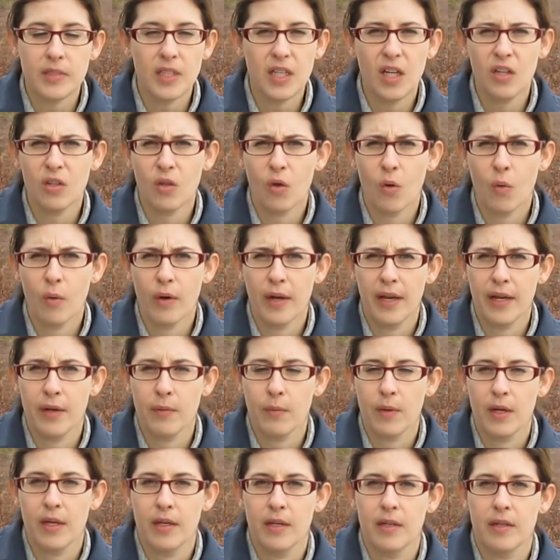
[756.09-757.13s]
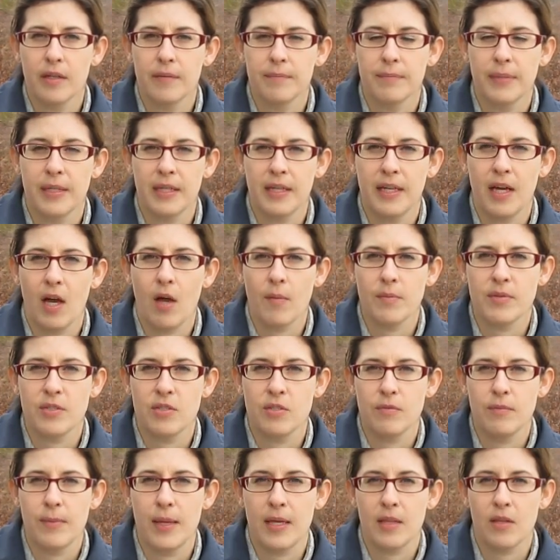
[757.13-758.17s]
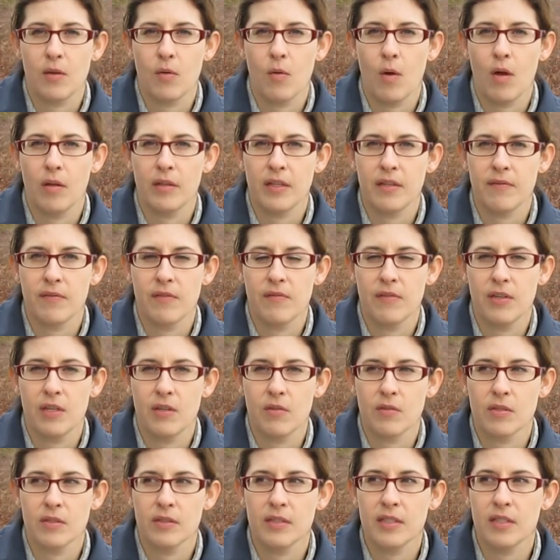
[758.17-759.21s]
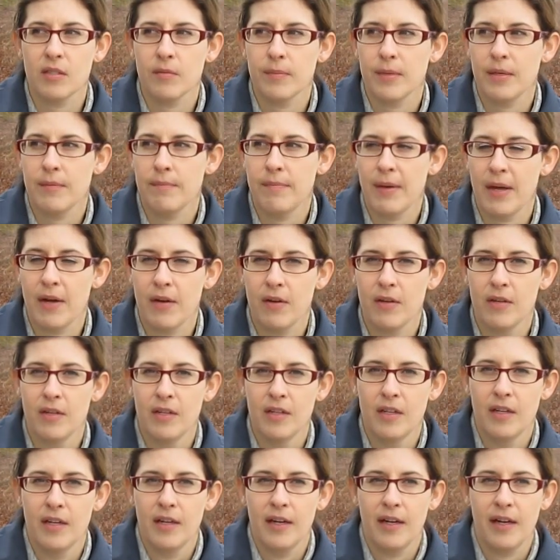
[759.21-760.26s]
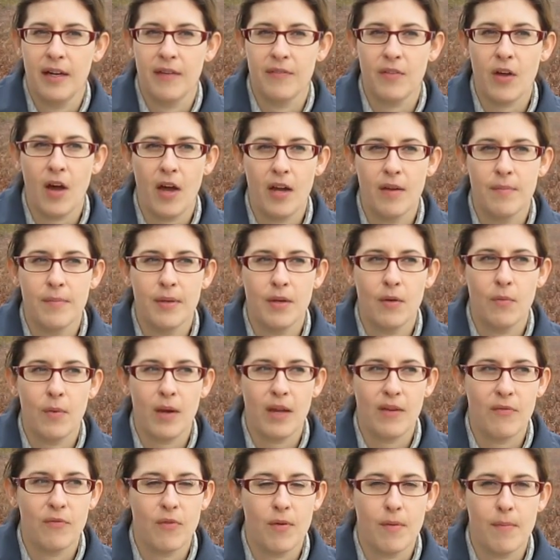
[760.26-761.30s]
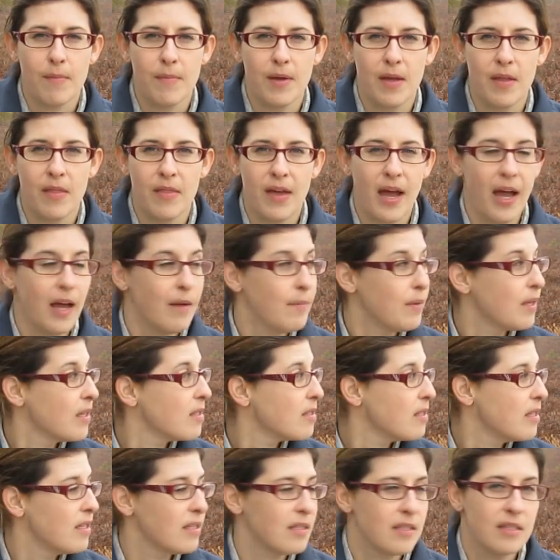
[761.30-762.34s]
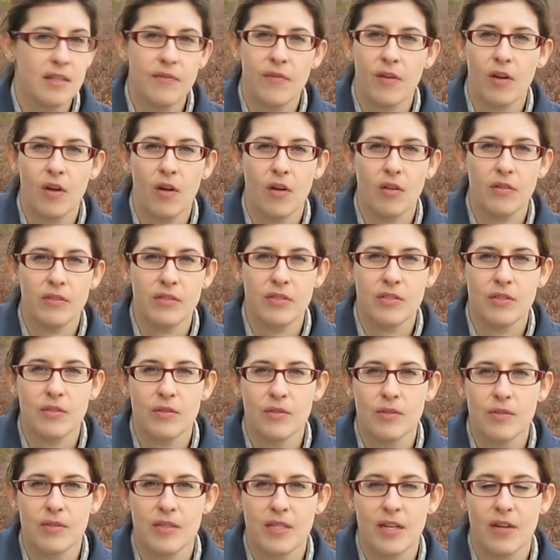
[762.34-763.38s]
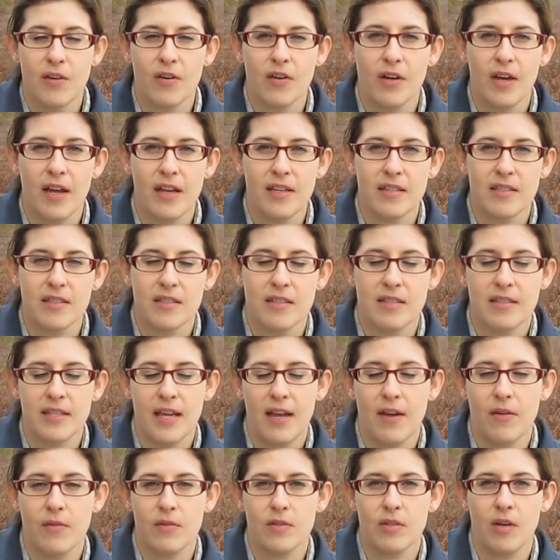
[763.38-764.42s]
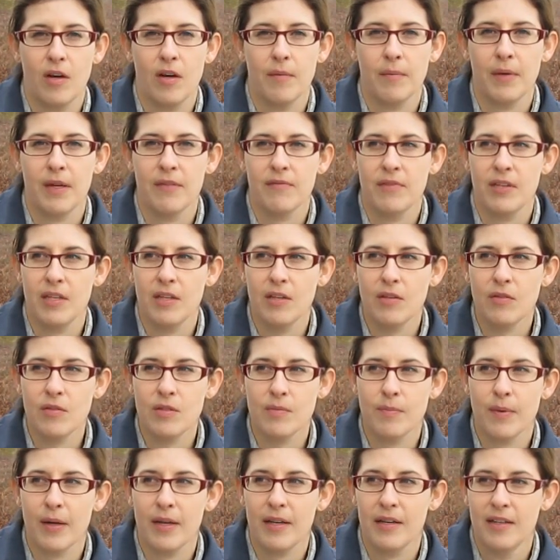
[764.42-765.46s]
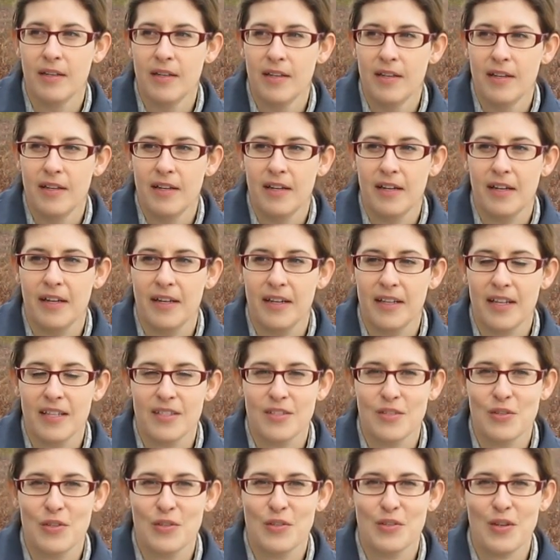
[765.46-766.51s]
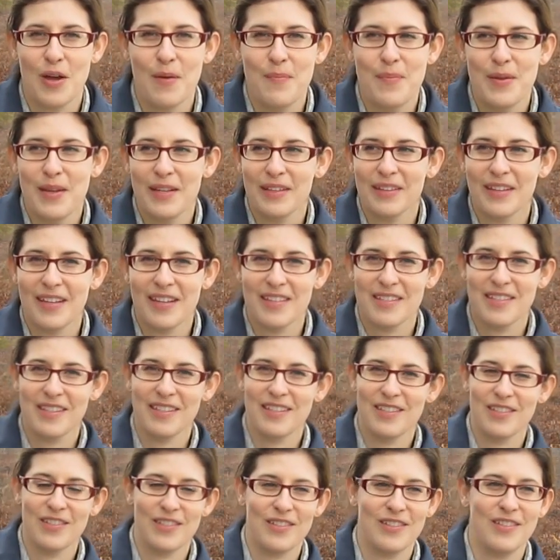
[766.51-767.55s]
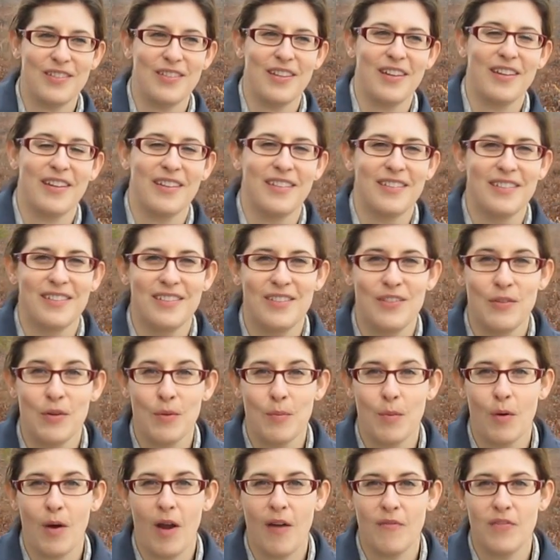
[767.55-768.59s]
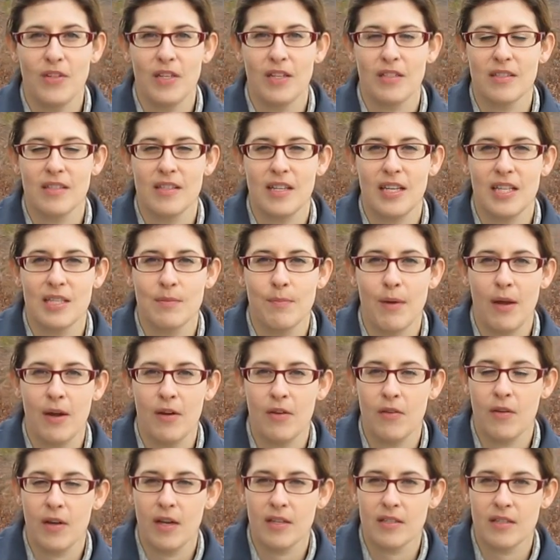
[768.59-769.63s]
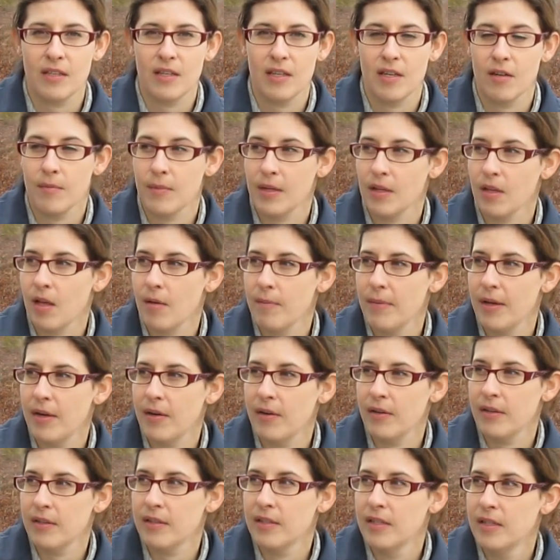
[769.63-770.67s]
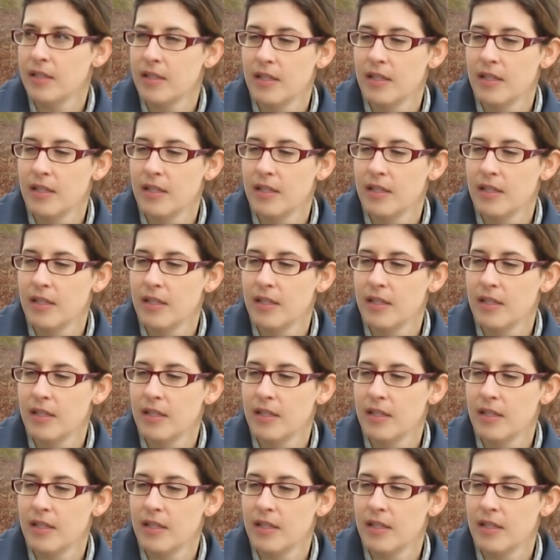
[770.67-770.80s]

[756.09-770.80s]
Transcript: a lower end one, but it helps to make the quality of the videos a little bit better. I've gotten a bit away from that because it is difficult to synchronize the sound on my videos, but uh, I guess I should stop being lazy and just uh, do it more often because I think it's better. You guys can hear me a lot better and